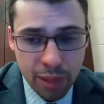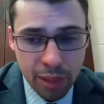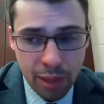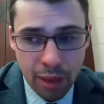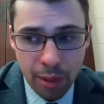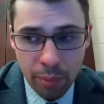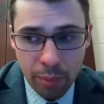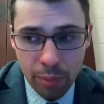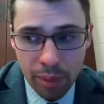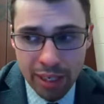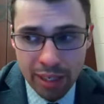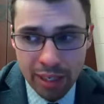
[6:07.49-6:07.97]

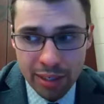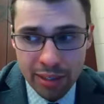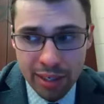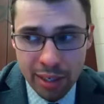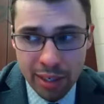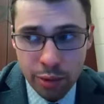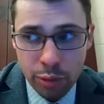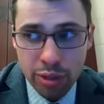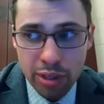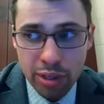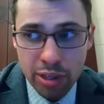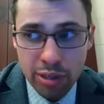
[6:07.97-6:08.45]
We
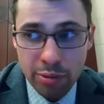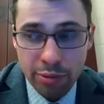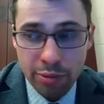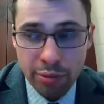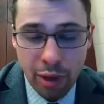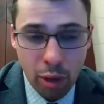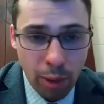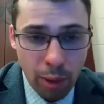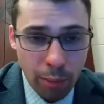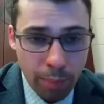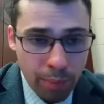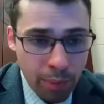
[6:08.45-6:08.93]
continue to
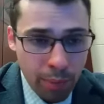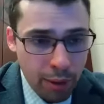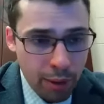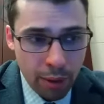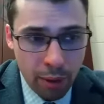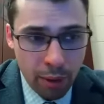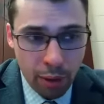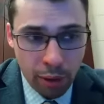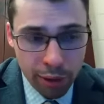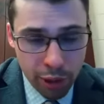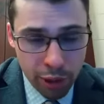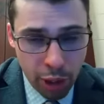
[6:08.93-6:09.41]
develop
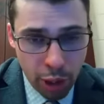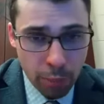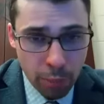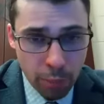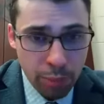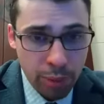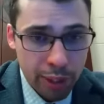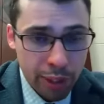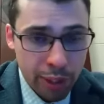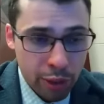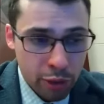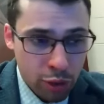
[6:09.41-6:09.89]
our young
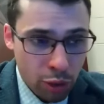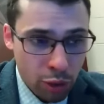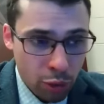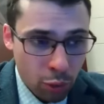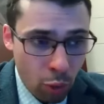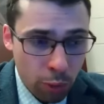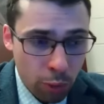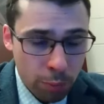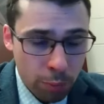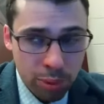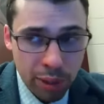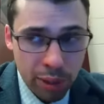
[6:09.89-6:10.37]
players, our
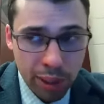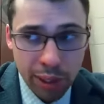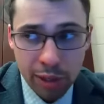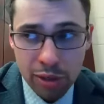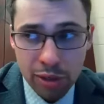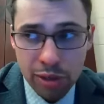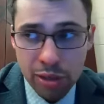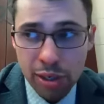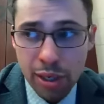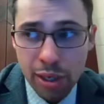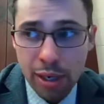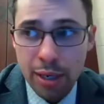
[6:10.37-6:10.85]
old
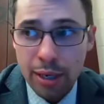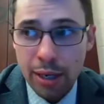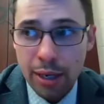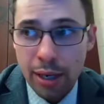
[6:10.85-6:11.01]
players.